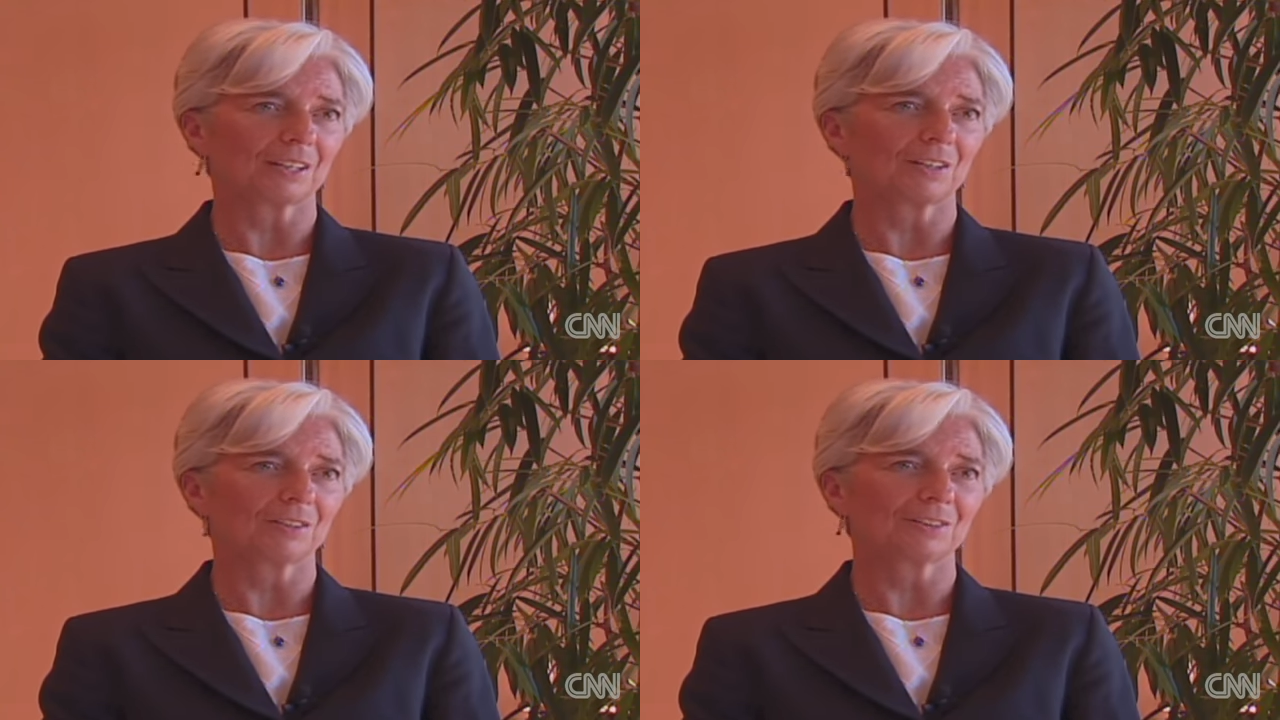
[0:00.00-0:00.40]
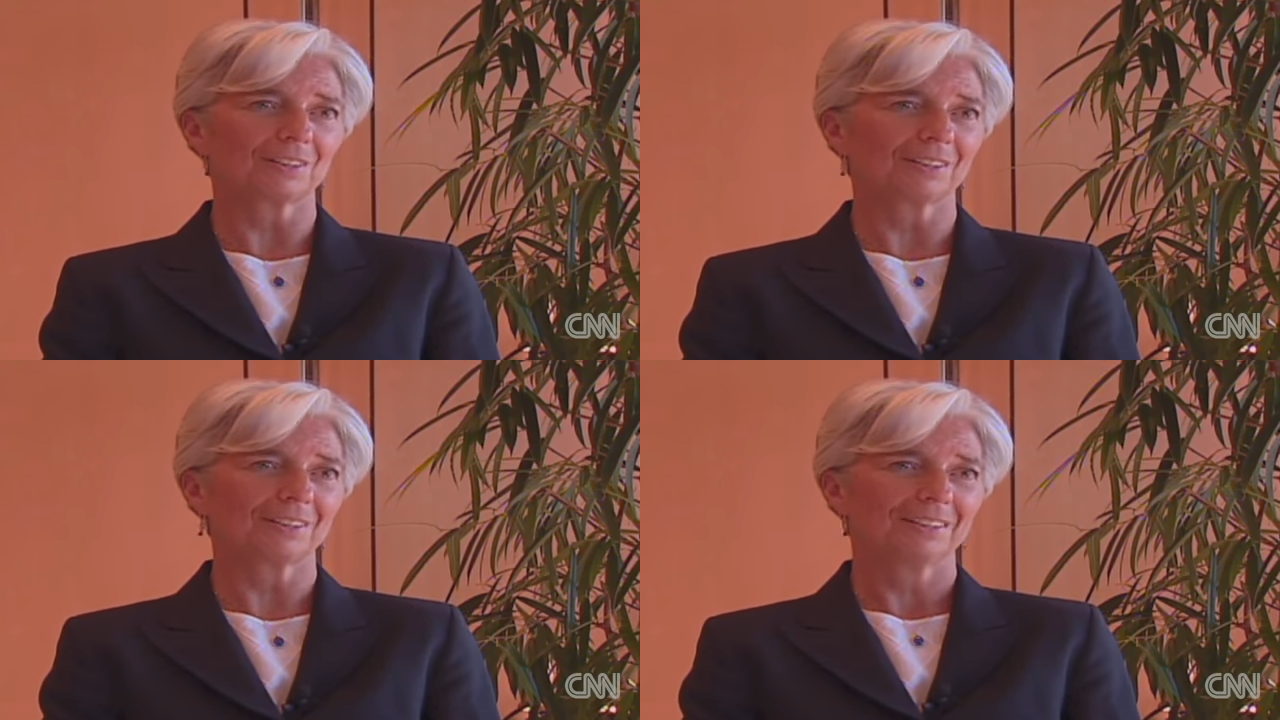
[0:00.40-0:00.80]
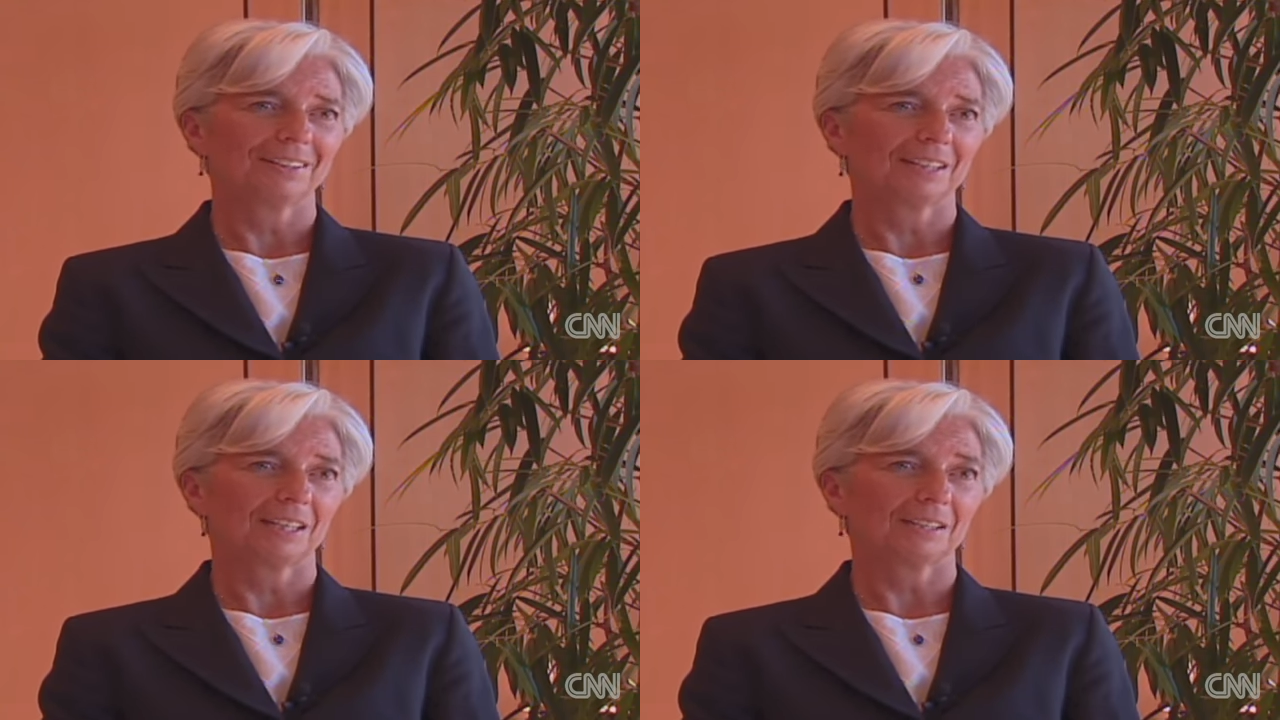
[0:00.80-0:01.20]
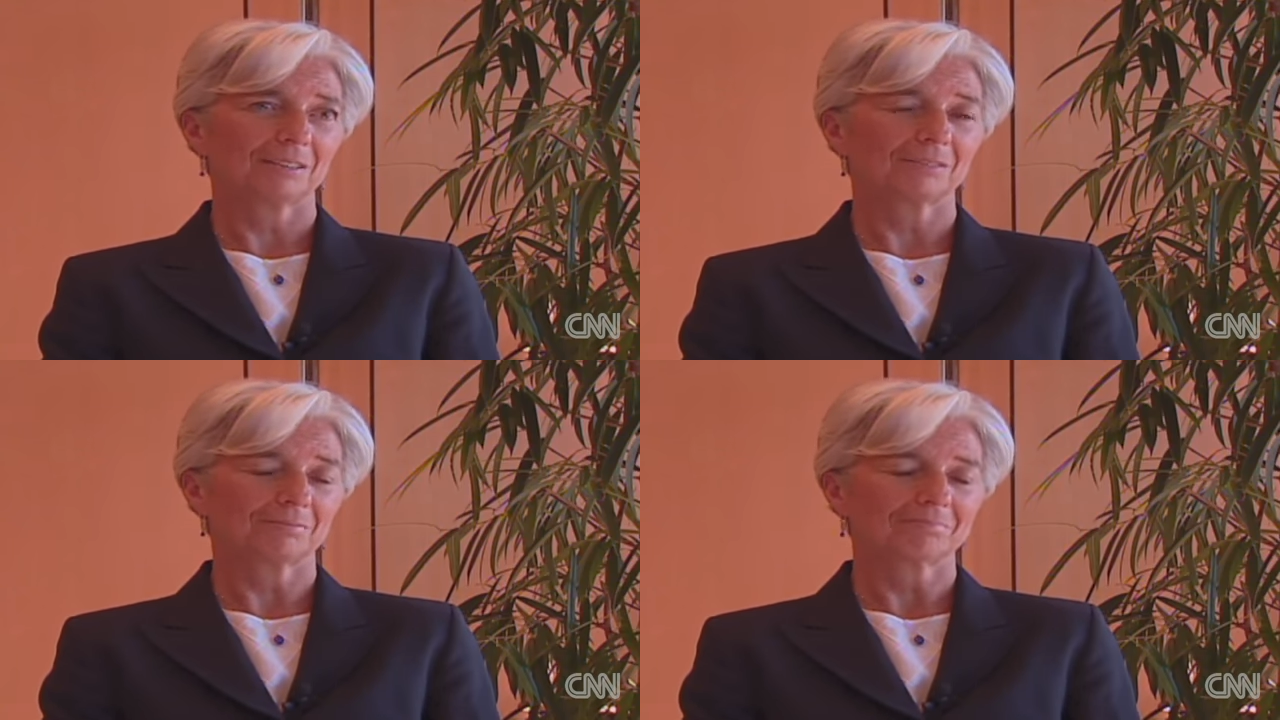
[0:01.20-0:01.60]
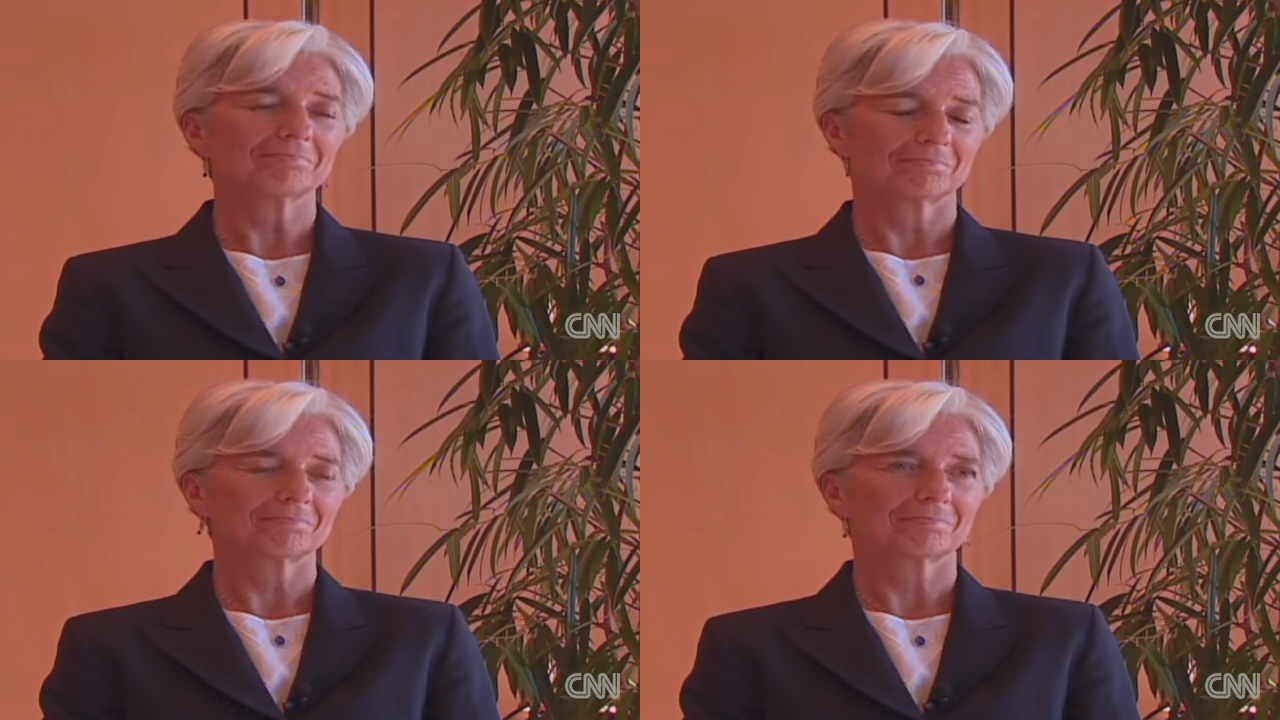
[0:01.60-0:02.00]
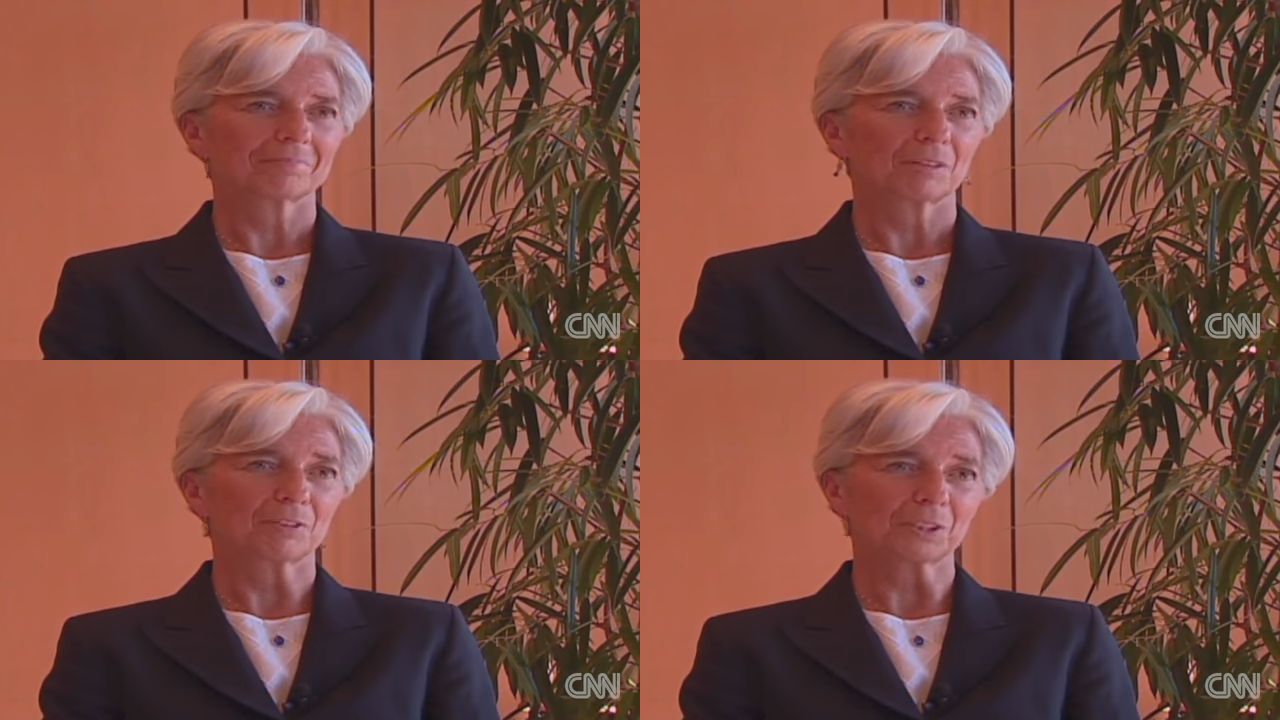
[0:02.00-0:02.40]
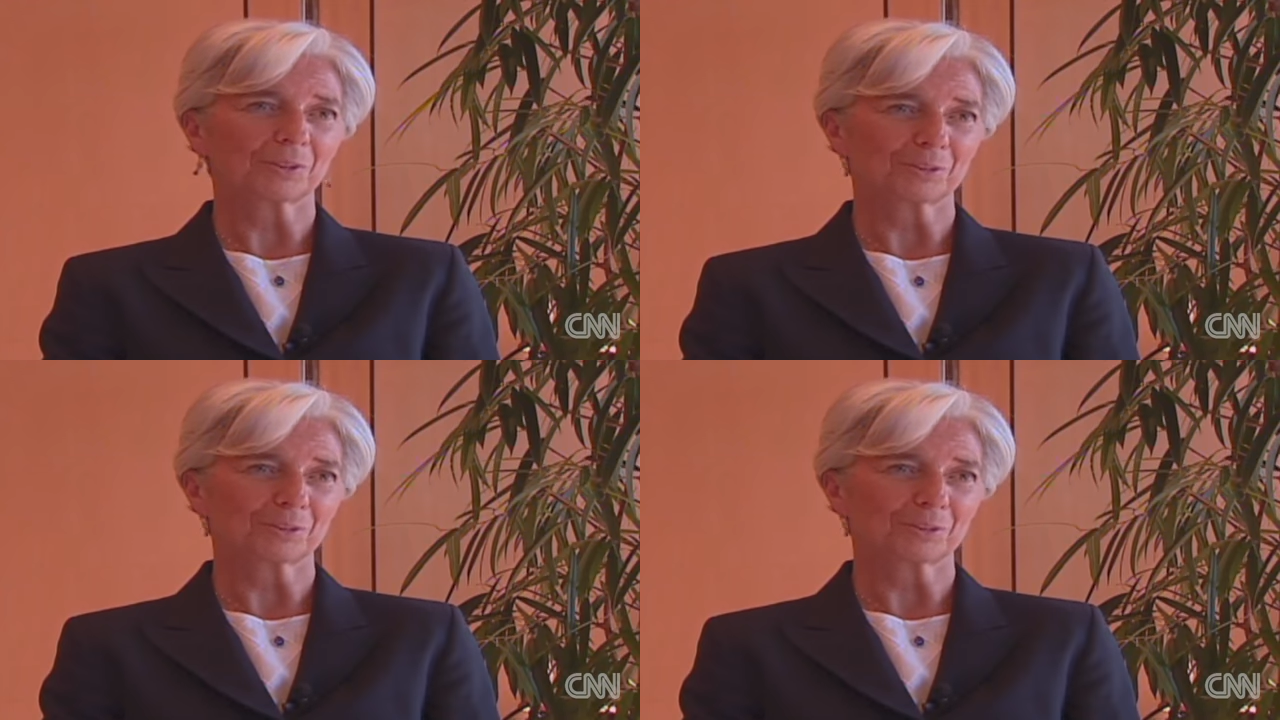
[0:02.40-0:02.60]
and, uh, and very